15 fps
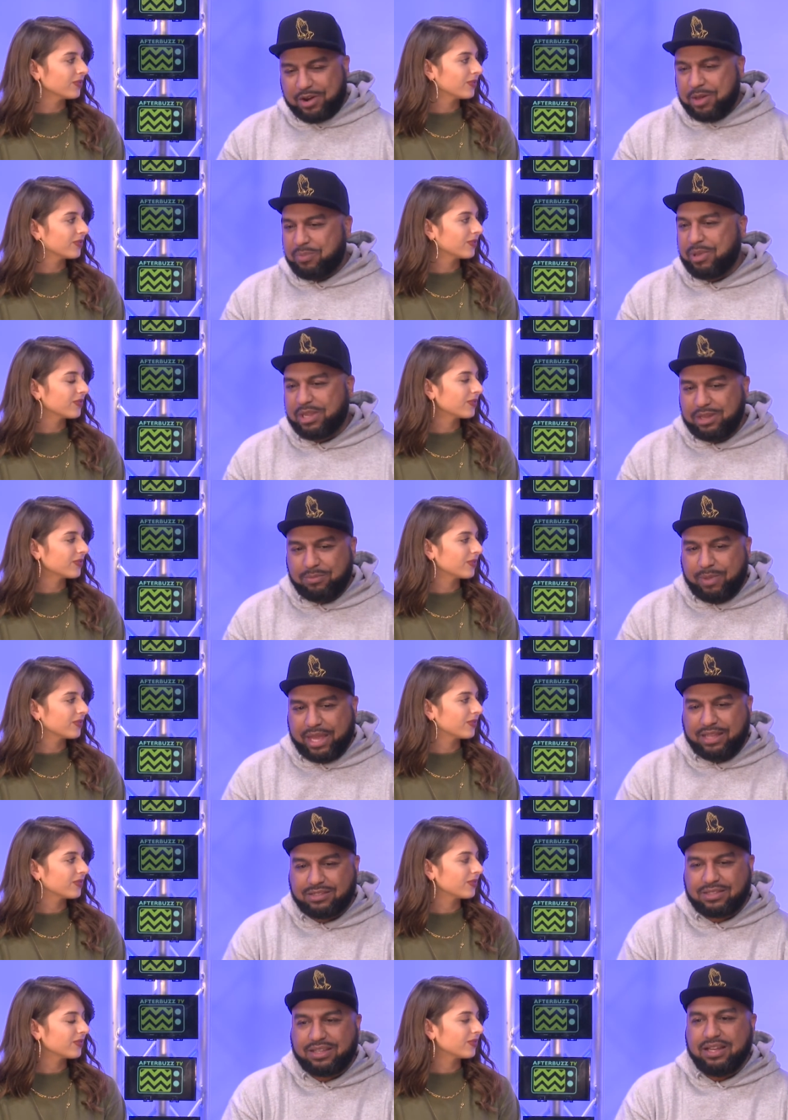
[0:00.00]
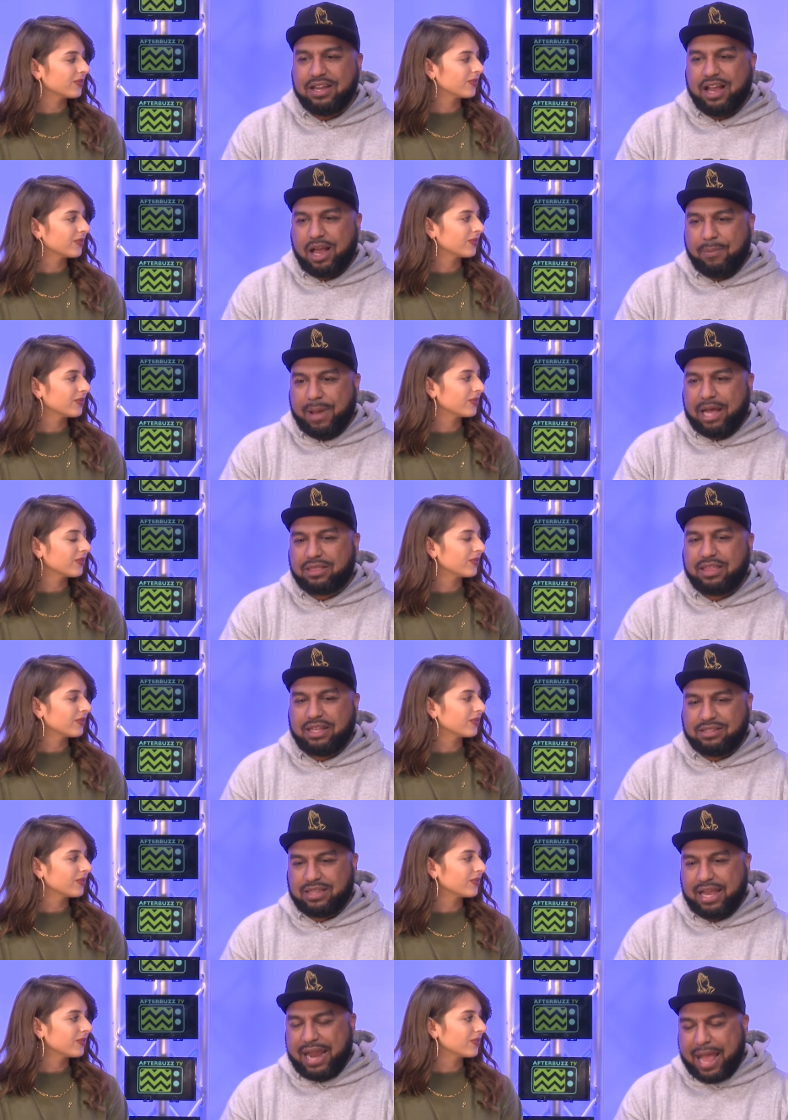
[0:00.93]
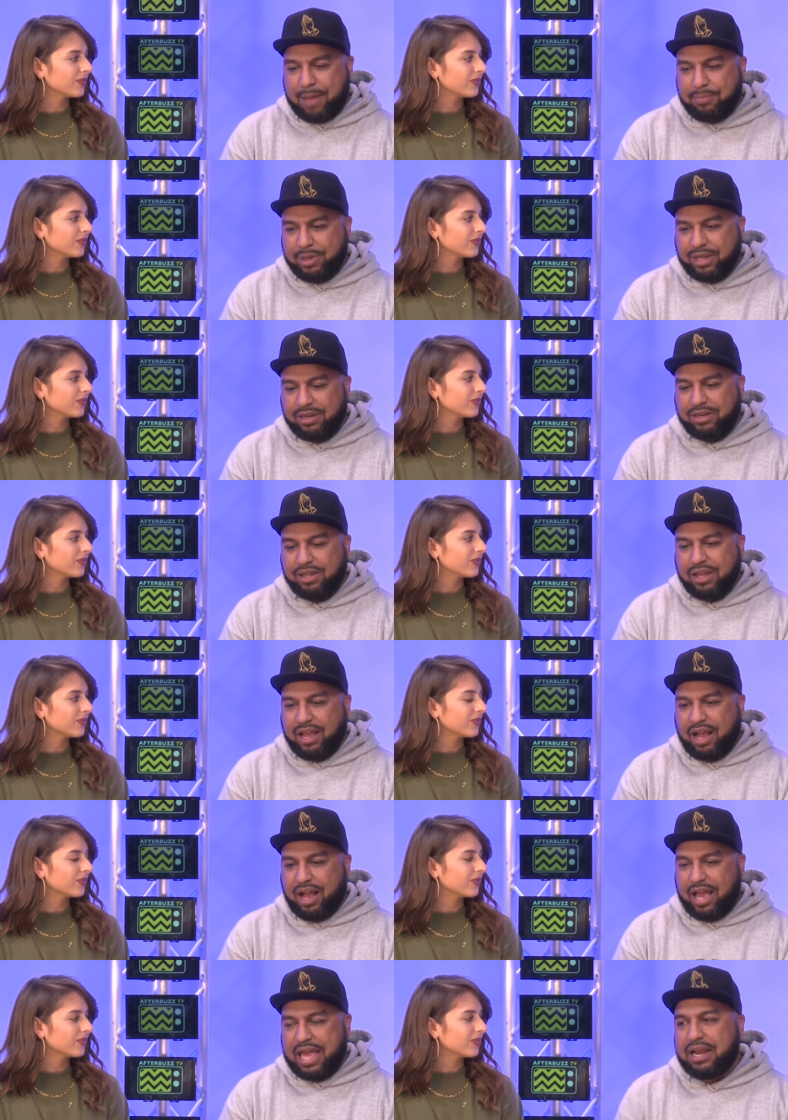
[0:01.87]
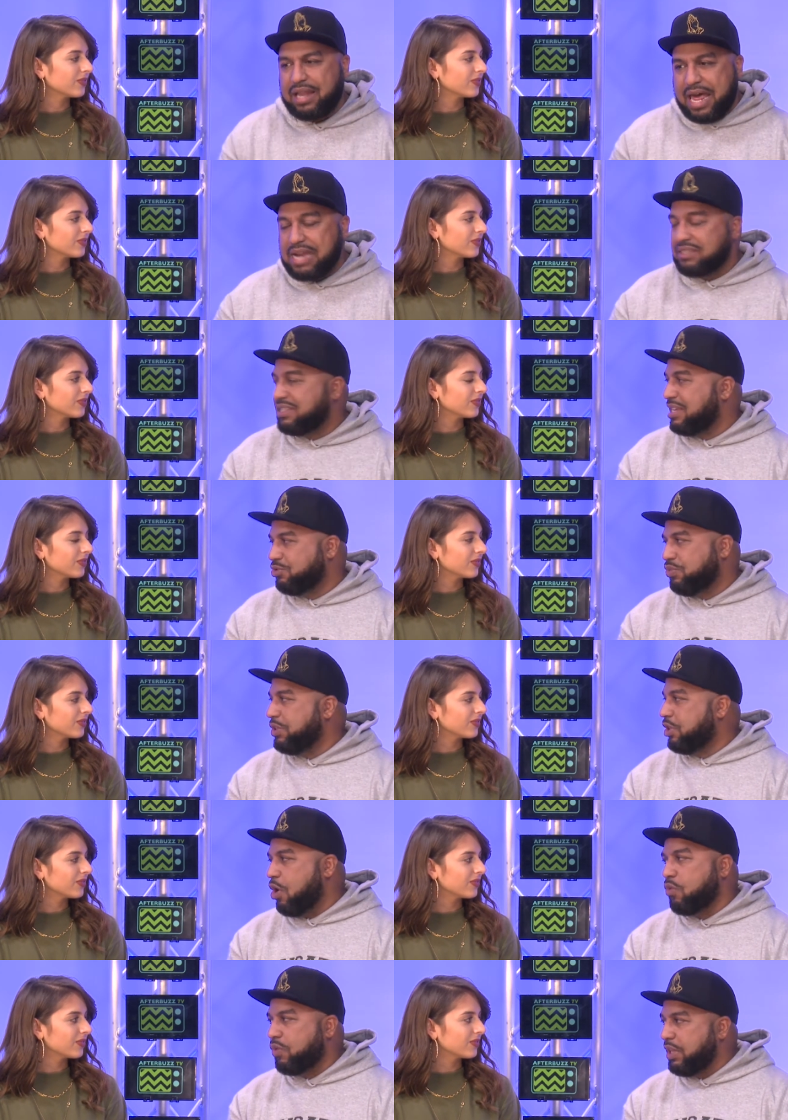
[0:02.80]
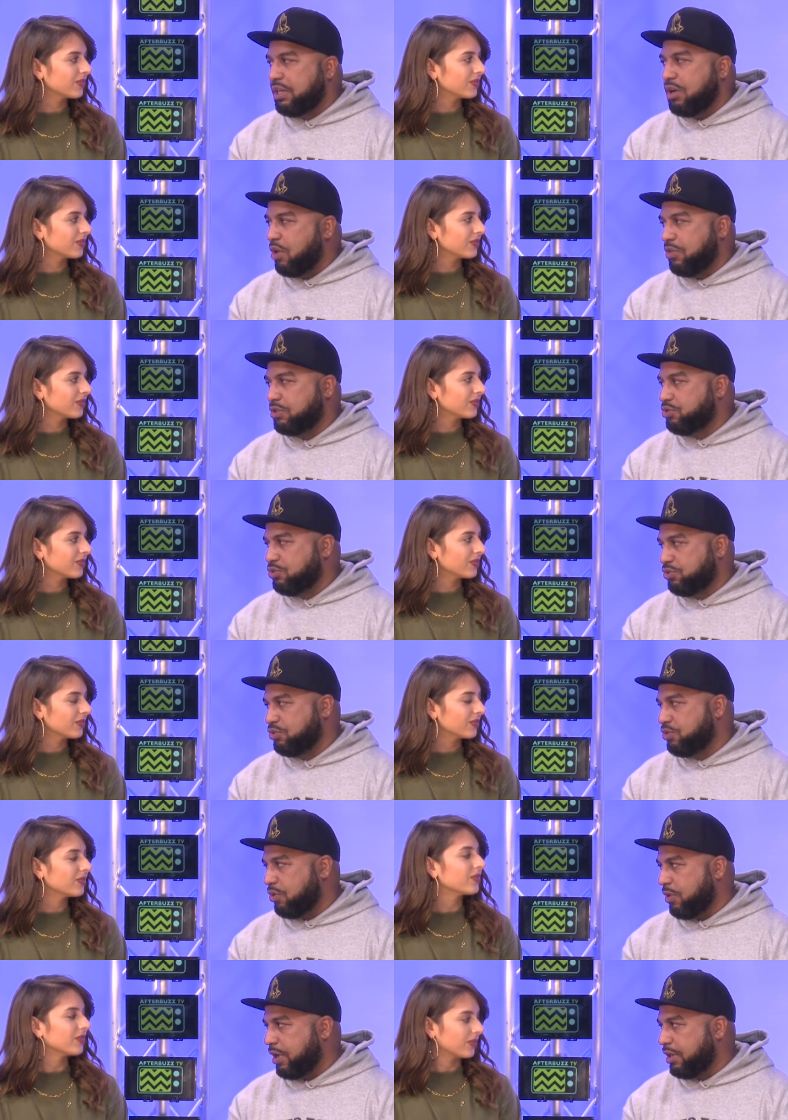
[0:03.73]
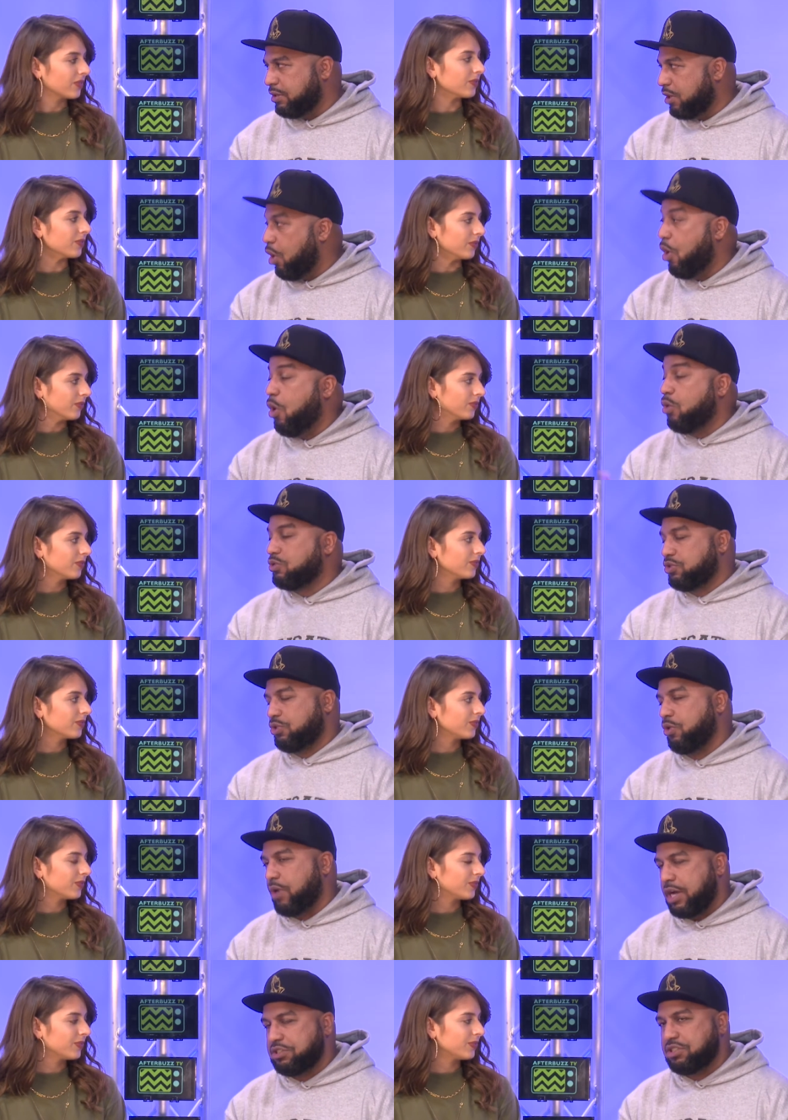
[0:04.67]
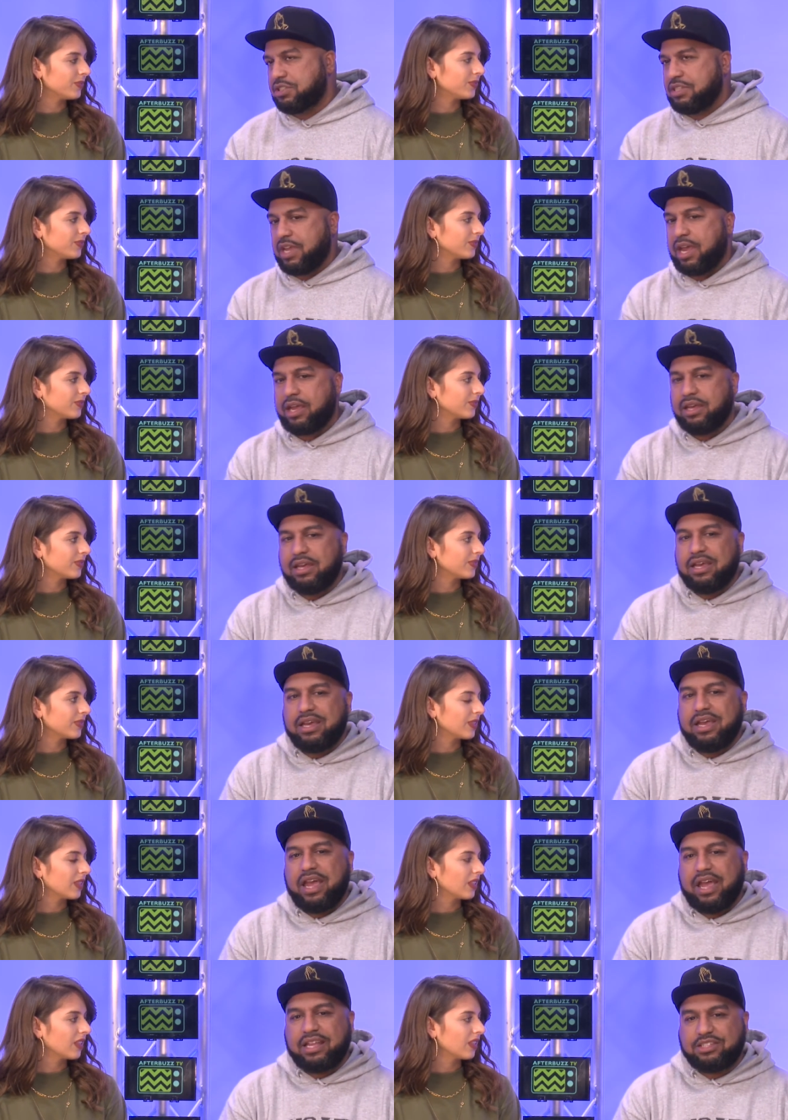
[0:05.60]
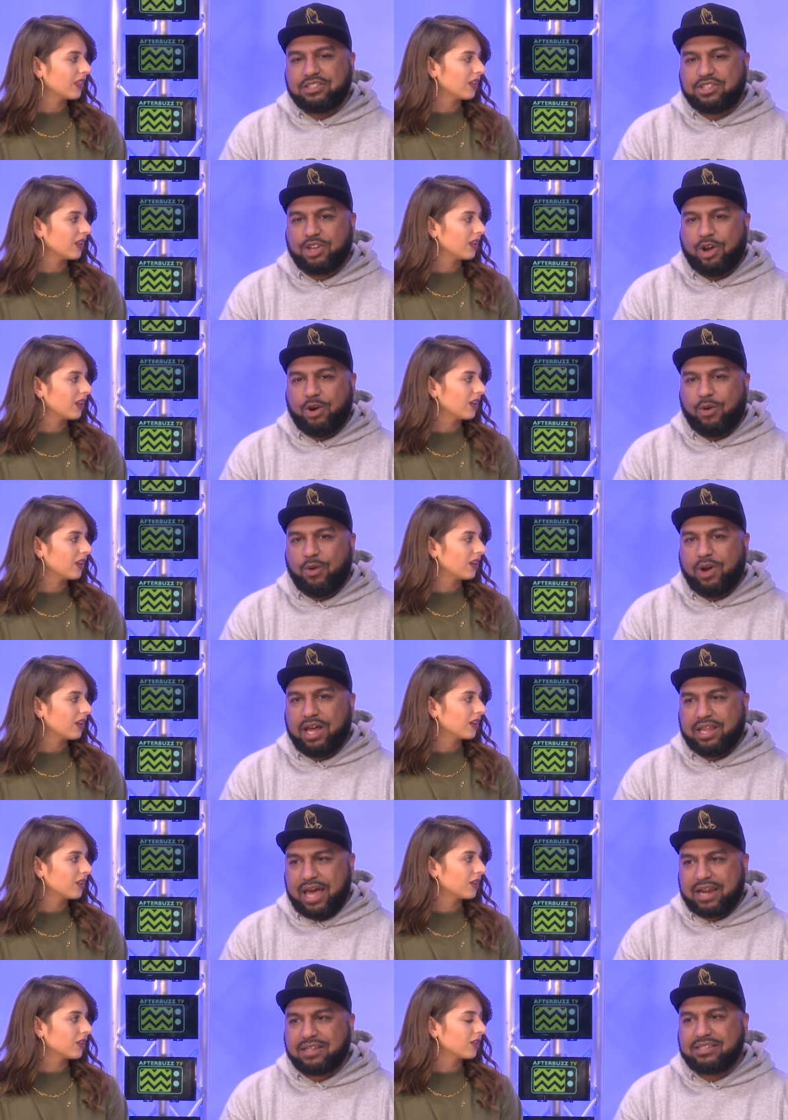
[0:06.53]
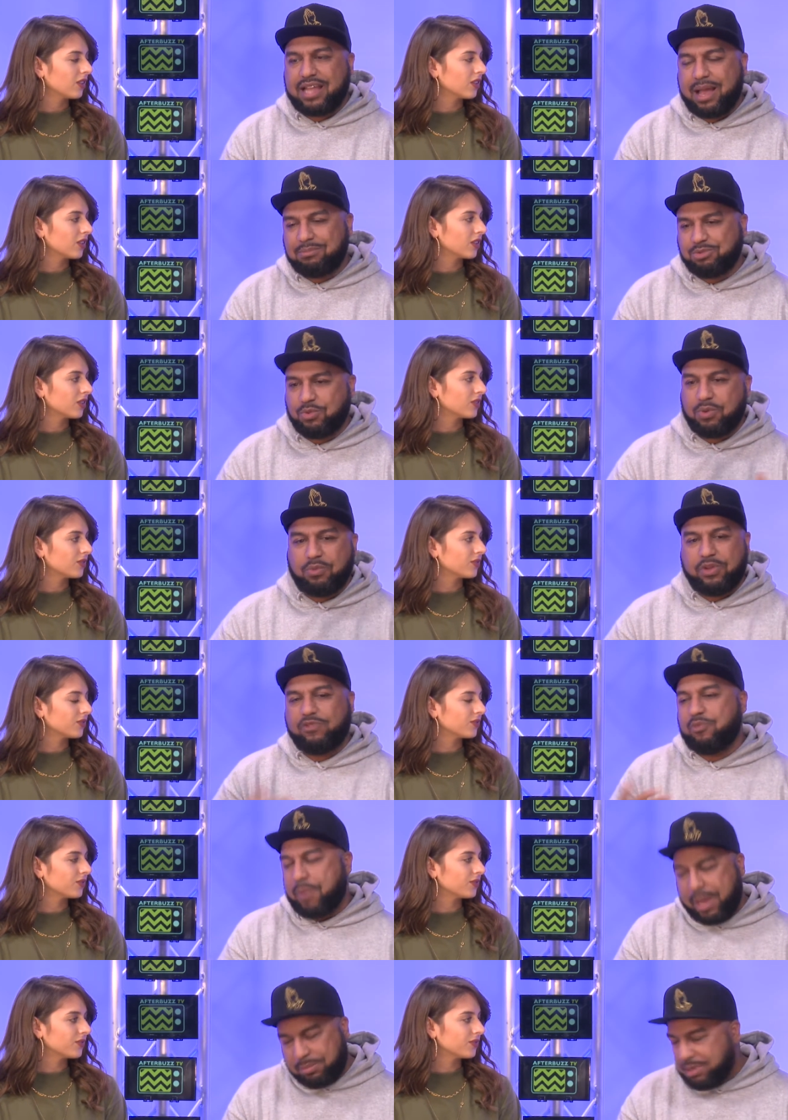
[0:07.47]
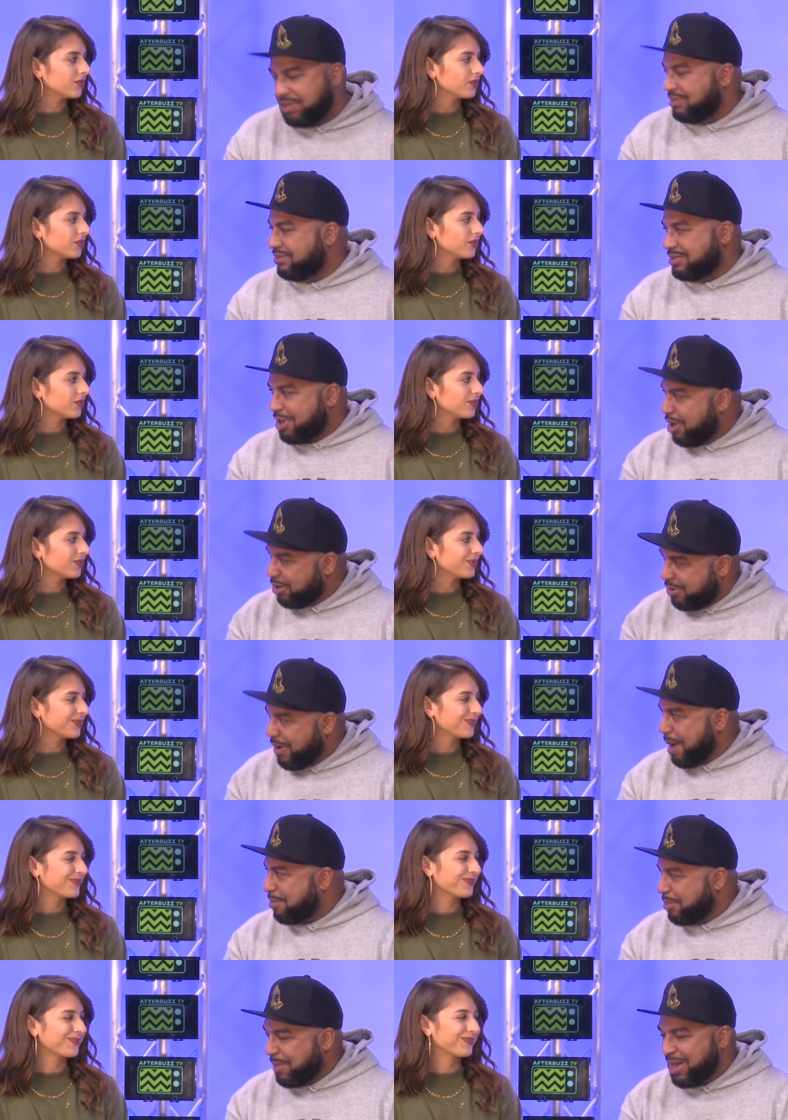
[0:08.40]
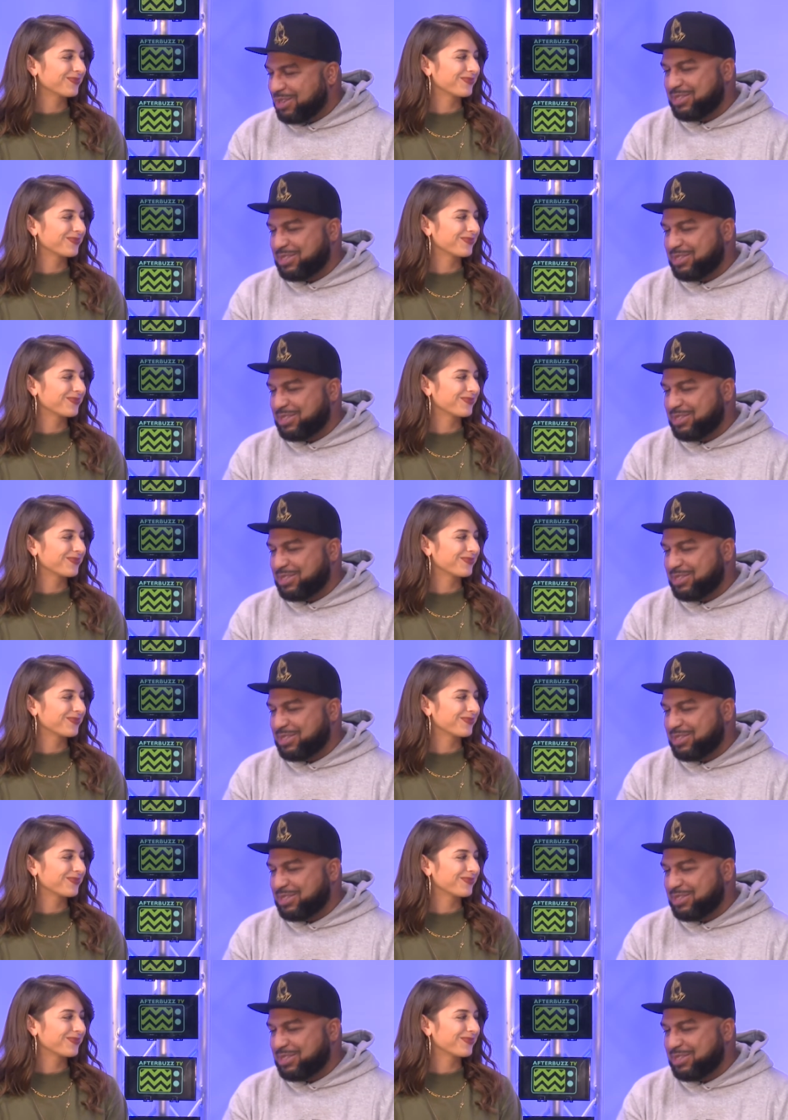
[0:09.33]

Speaker 1: opinion based about things that happen uh, and a lot of times we don't really know the true story the mm-hmm. whole story i should say and so a lot of times when we've maybe talked crap about